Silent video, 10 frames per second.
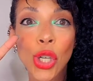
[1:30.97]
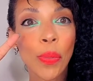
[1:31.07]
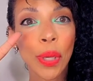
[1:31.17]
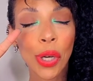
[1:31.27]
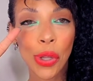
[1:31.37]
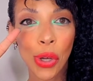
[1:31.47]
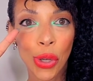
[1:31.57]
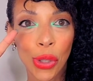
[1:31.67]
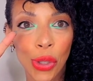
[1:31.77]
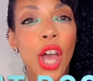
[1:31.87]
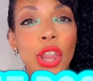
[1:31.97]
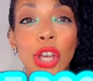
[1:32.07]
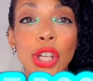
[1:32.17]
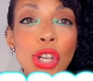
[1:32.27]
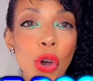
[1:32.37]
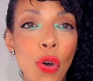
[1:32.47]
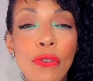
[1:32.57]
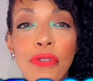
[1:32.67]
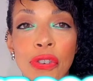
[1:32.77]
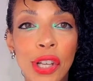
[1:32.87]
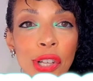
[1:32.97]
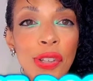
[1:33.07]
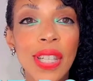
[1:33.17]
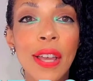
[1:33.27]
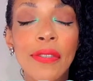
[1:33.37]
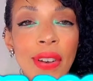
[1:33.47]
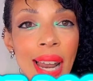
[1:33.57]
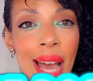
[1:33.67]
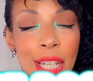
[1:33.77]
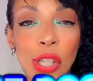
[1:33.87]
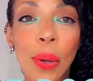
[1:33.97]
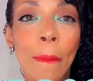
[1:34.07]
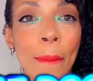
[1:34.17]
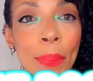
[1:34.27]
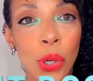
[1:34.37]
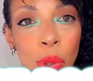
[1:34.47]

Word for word: Numero dos, the no frills flat boot.